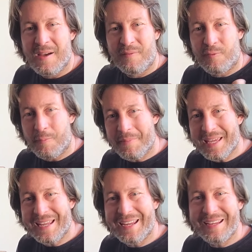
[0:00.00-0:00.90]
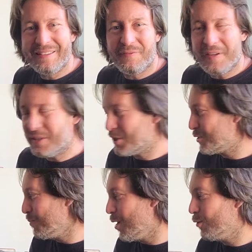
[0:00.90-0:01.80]
For me, the vintage
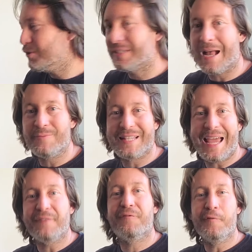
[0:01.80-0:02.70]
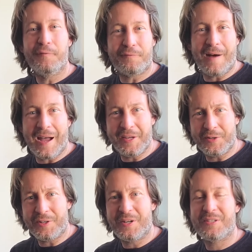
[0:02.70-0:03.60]
mode sounds like Foo
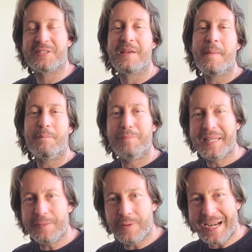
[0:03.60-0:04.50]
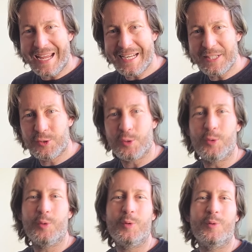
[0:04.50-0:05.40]
Fighters,
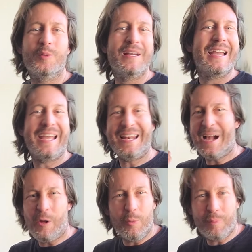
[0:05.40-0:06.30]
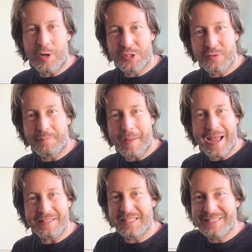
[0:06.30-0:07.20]
Blink-182, and a whole bunch of
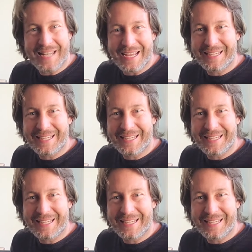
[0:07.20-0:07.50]
bands. It's